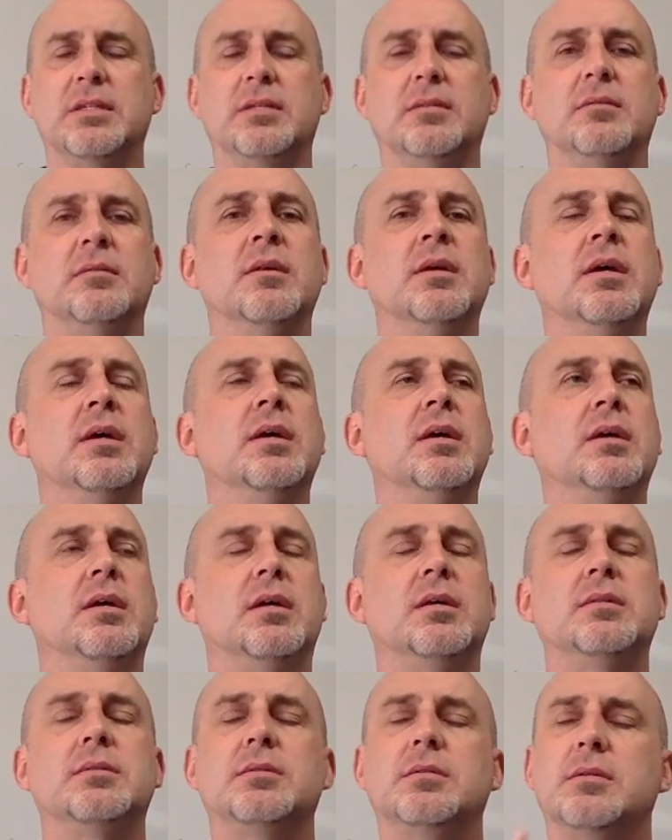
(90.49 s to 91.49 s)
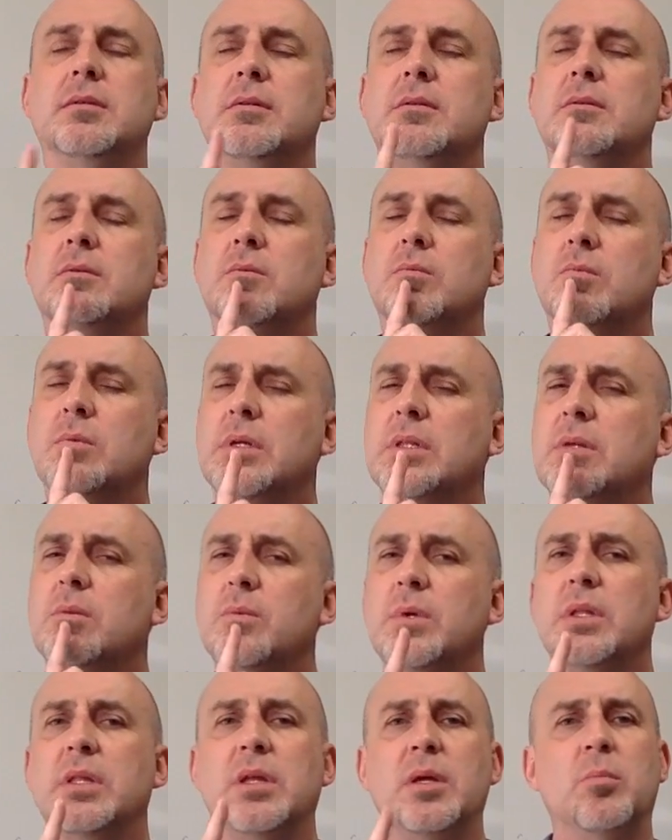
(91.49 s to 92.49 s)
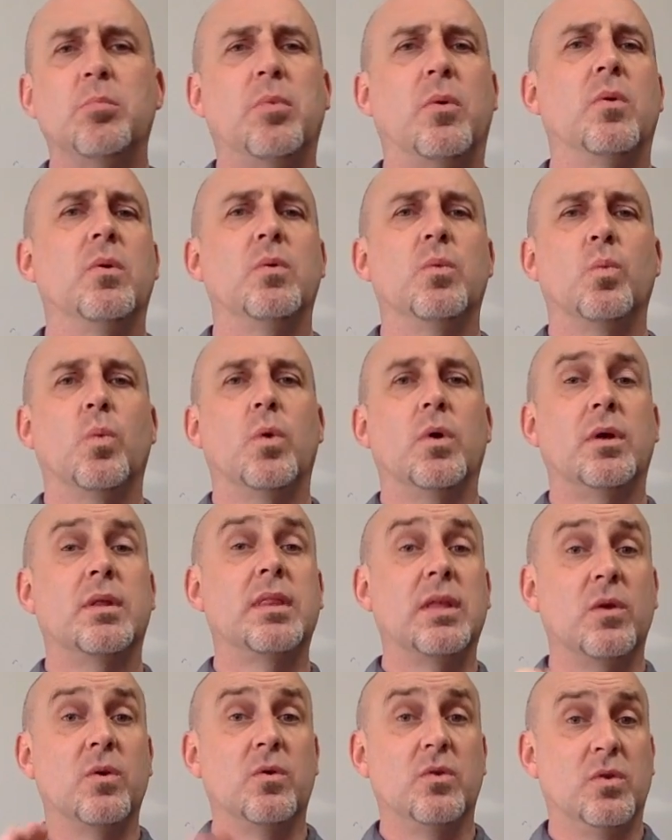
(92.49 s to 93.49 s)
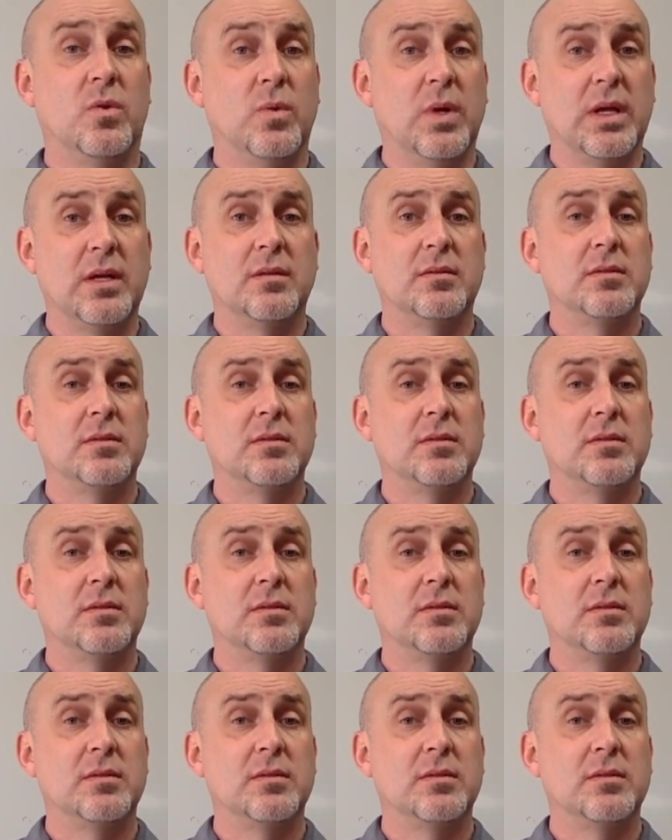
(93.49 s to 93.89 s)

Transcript: And it's really, really important work that you're doing.